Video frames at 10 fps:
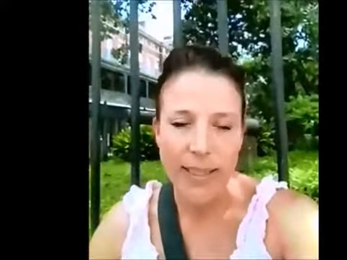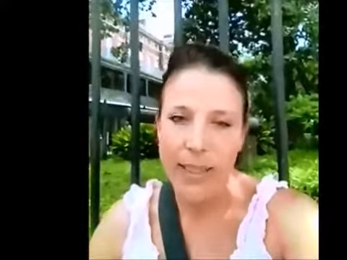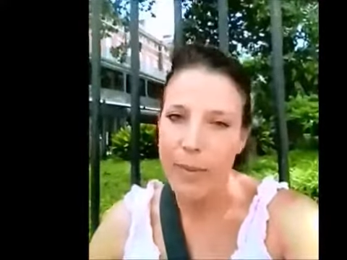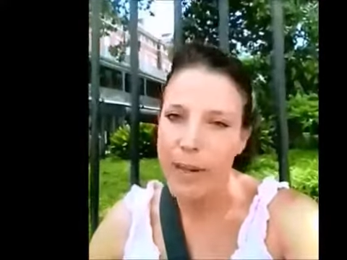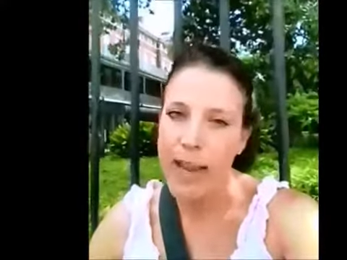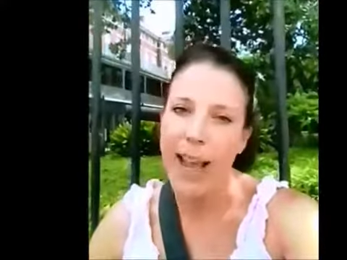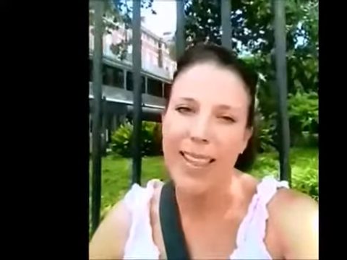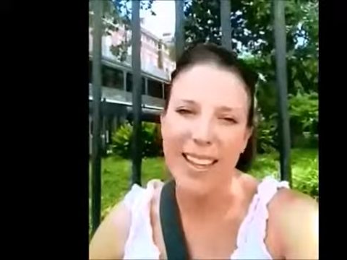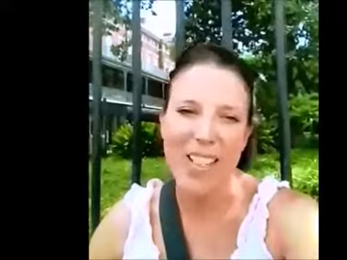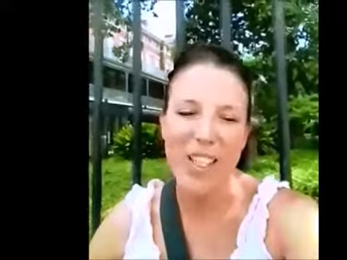To me, I
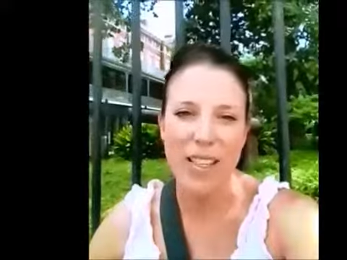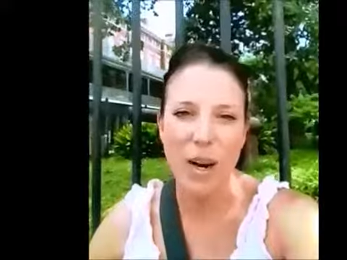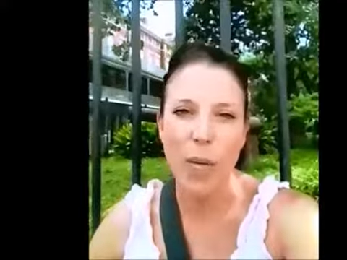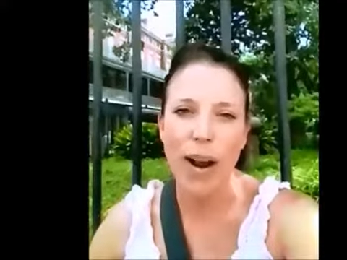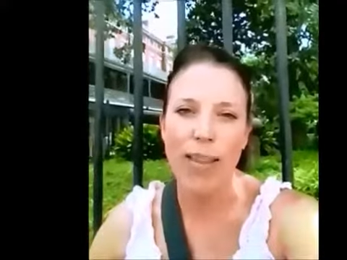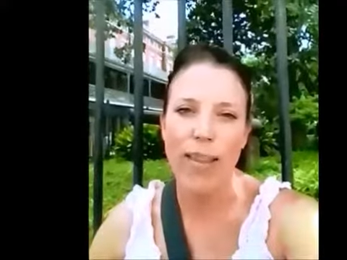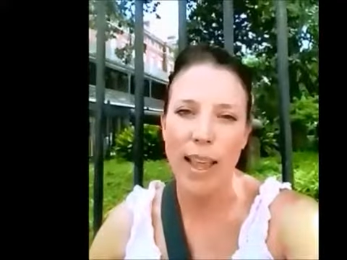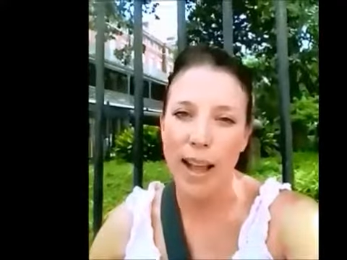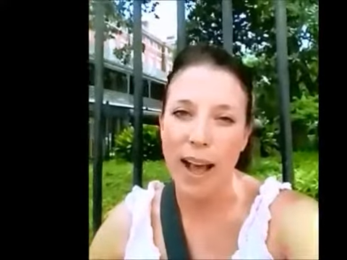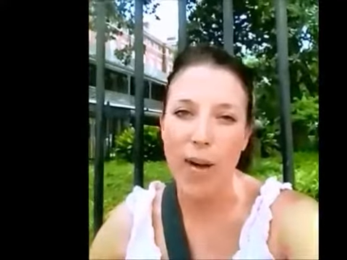think it's just their way that
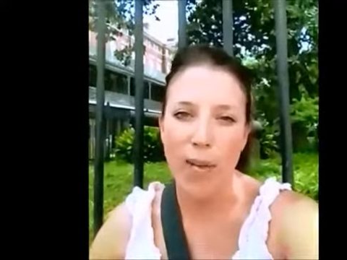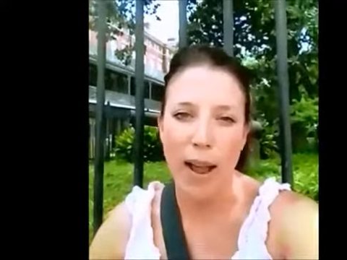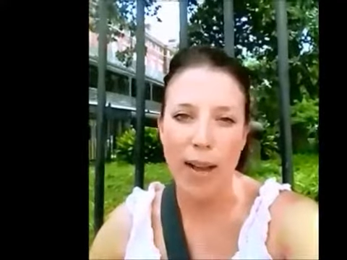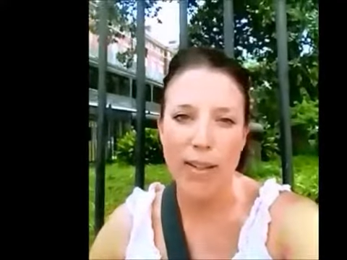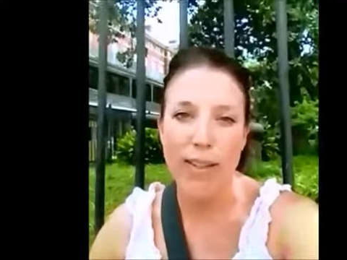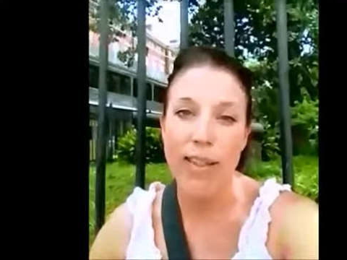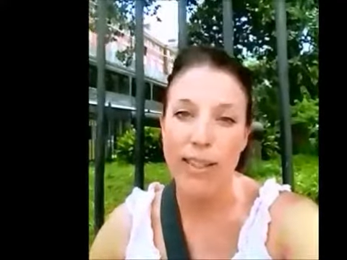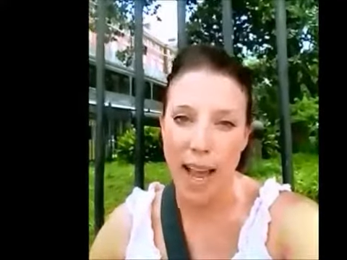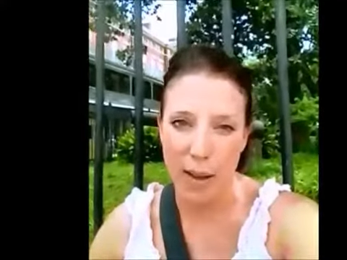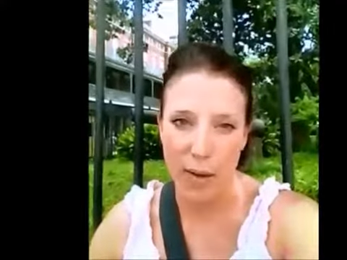they got around the
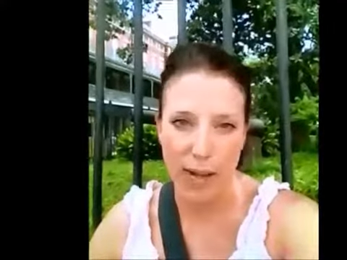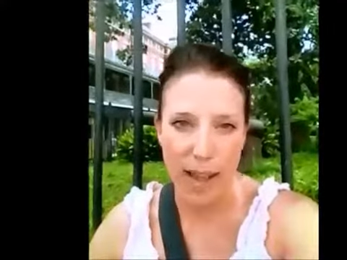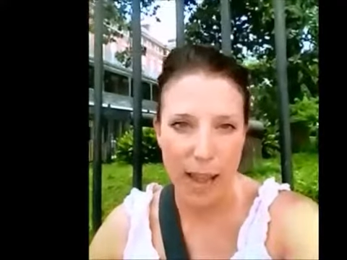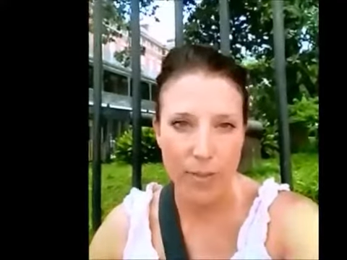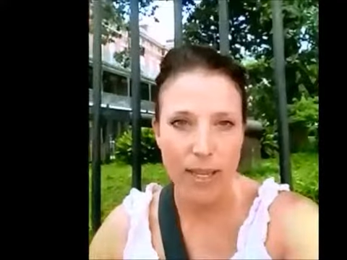salary caps.